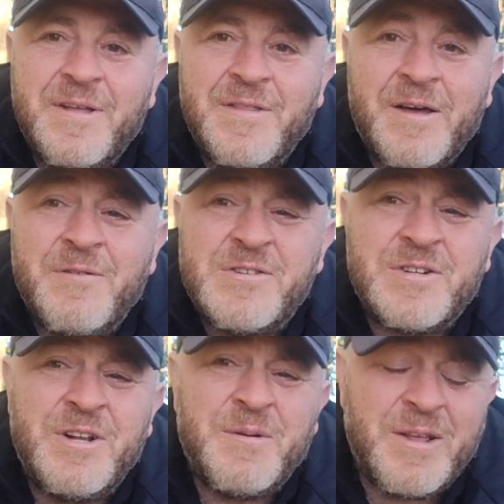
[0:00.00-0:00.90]
and that
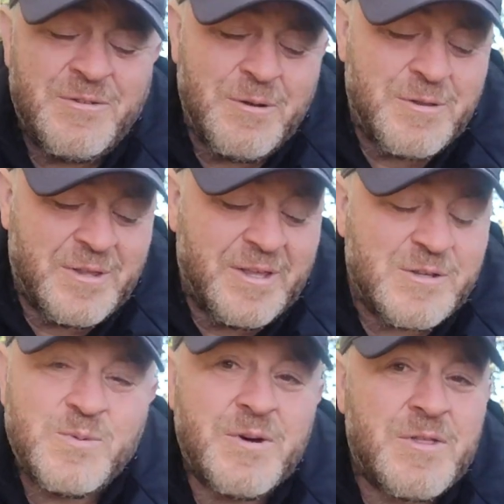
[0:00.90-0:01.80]
reason alone, I do think
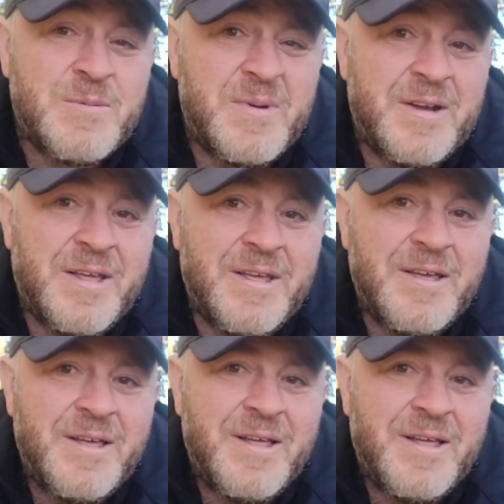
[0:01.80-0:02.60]
it's worth the money